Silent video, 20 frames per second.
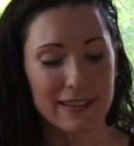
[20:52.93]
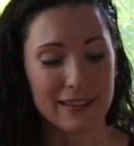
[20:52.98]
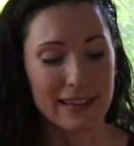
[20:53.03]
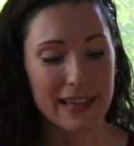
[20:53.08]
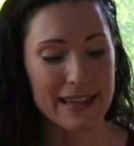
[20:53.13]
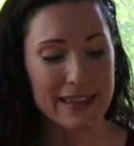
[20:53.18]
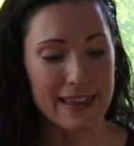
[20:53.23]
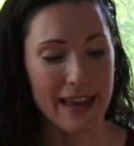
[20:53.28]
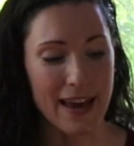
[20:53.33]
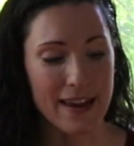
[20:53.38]

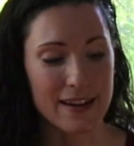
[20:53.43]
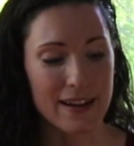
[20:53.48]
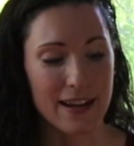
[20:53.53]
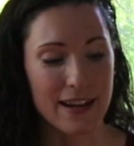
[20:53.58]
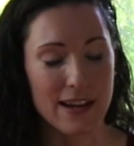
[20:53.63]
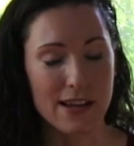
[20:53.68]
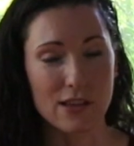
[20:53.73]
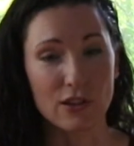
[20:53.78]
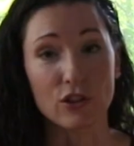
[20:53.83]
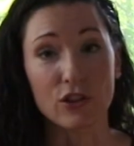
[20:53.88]
late that
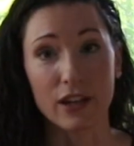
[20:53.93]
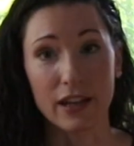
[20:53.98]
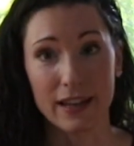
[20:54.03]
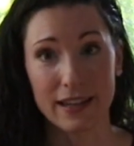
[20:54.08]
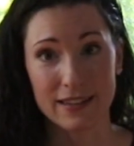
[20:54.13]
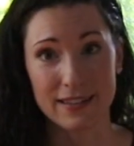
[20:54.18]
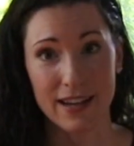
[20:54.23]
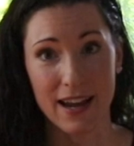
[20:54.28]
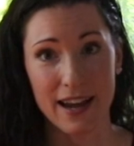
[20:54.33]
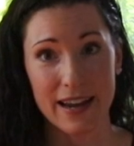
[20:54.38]
night looking
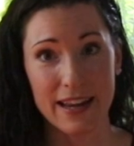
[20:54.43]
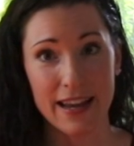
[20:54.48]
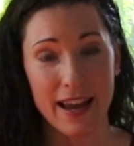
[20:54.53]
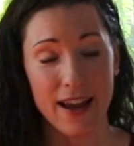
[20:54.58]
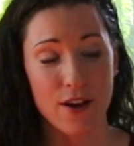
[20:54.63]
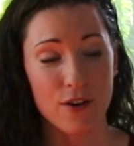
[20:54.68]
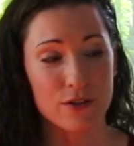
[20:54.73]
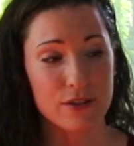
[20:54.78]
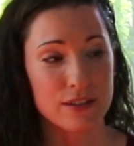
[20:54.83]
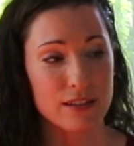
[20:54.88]
at tiny
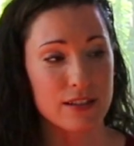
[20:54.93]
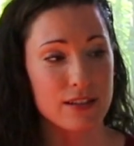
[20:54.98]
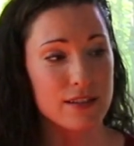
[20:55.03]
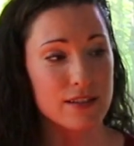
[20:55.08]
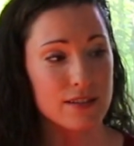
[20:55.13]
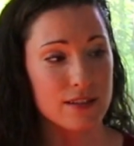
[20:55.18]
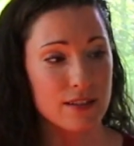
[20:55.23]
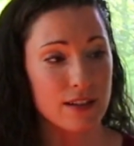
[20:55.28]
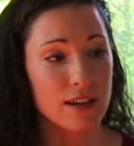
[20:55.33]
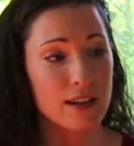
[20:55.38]

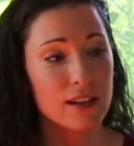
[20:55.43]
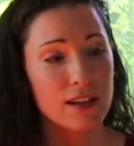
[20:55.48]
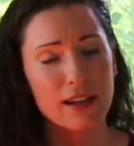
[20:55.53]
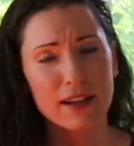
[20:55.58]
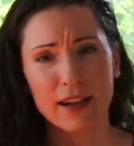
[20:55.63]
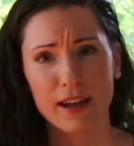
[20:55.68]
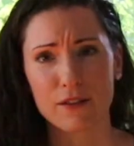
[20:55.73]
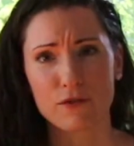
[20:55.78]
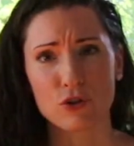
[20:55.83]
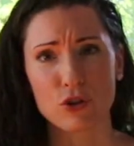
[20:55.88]
houses and
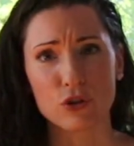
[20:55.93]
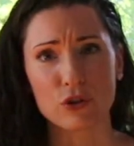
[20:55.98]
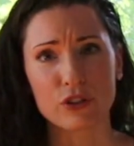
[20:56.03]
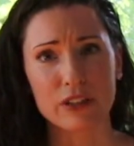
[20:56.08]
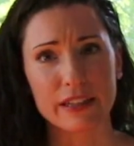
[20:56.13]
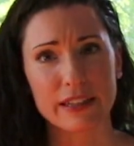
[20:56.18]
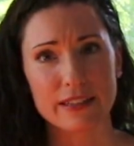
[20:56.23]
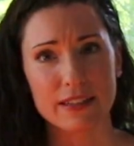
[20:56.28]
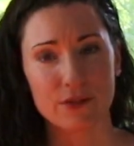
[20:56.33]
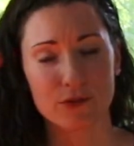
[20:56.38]
kind of
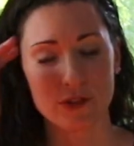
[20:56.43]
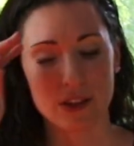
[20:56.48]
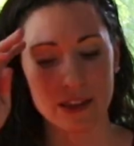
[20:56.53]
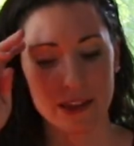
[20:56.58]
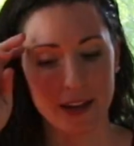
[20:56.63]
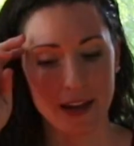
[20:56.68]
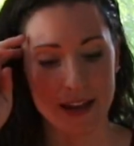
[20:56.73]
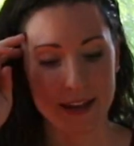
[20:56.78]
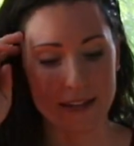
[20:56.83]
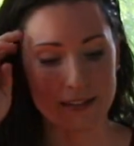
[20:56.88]
Googling
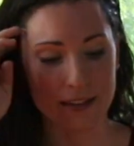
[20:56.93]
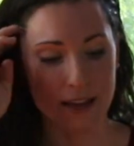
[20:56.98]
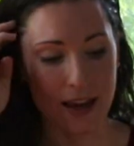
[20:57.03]
different things.